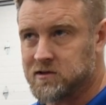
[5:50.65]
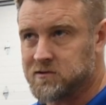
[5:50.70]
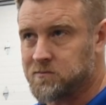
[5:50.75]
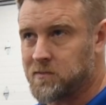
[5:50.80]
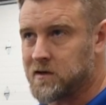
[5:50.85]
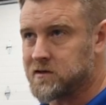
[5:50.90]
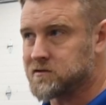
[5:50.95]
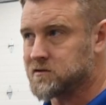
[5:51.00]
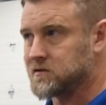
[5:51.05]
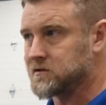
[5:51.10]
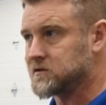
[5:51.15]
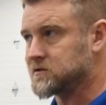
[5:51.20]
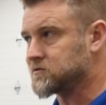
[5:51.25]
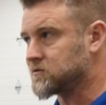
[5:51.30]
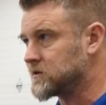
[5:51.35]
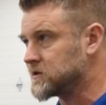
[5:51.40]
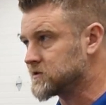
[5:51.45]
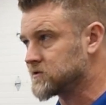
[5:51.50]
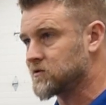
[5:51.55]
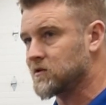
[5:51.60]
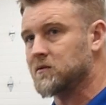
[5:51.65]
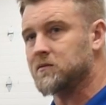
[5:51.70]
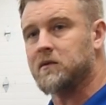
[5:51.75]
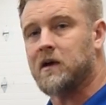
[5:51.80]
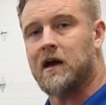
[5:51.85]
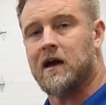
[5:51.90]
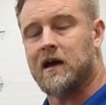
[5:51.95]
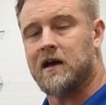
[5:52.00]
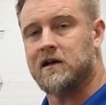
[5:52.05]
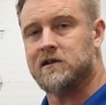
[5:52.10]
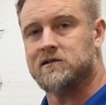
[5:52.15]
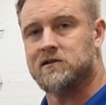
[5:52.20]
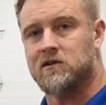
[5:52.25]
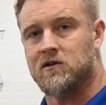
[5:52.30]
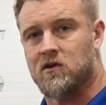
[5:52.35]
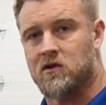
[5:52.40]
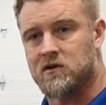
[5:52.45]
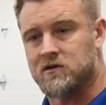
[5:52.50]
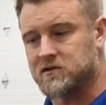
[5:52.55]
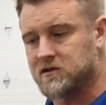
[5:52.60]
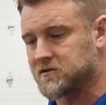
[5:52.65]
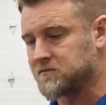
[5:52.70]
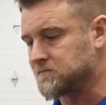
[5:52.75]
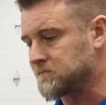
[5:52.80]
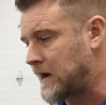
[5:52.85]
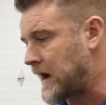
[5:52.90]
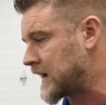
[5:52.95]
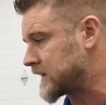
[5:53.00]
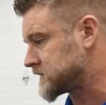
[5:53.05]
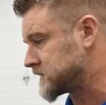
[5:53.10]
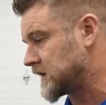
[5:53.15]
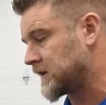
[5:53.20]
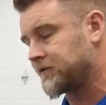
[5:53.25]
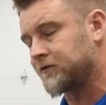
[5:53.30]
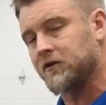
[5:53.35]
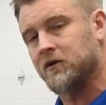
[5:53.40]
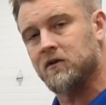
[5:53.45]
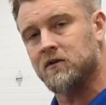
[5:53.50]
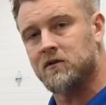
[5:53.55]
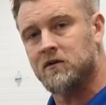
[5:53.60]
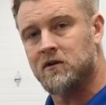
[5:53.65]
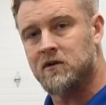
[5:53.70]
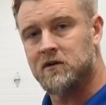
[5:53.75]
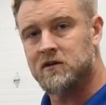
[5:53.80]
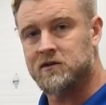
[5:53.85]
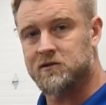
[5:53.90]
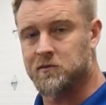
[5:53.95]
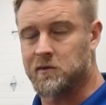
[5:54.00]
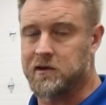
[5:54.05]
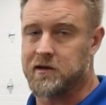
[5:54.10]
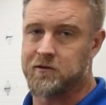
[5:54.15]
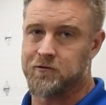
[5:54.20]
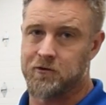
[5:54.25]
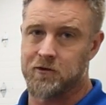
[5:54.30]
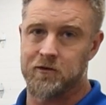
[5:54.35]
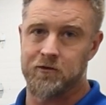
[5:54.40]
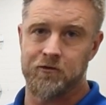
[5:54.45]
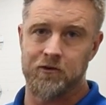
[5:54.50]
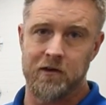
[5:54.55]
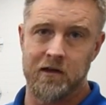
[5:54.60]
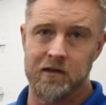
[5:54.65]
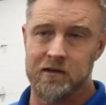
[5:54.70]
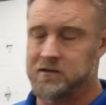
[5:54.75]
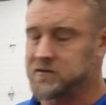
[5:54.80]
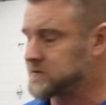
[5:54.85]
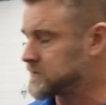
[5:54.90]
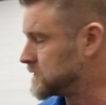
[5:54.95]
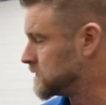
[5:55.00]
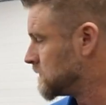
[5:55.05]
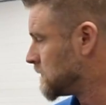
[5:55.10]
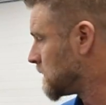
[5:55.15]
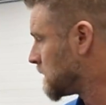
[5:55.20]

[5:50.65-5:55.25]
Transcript: especially the street strip guys that aren't just max effort swinging for the fence.